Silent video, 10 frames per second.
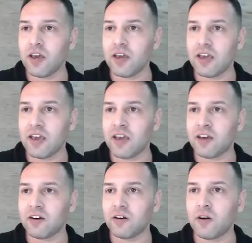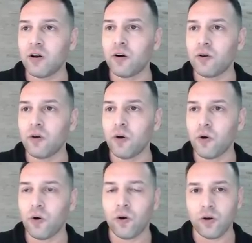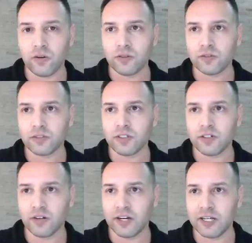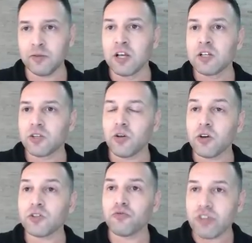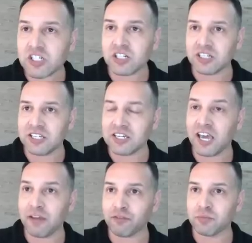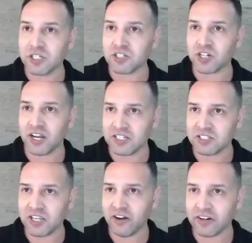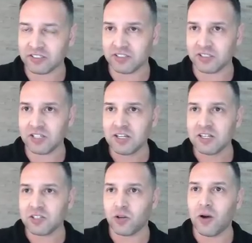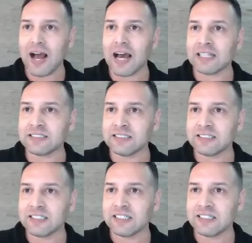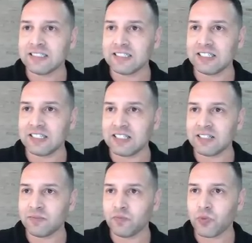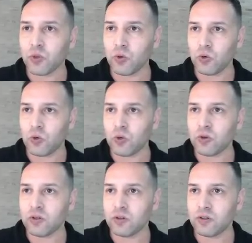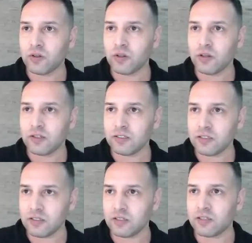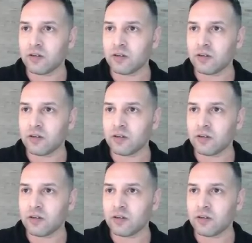e, o. Right? So those originally came from these Chinese characters. So an, I, u, I,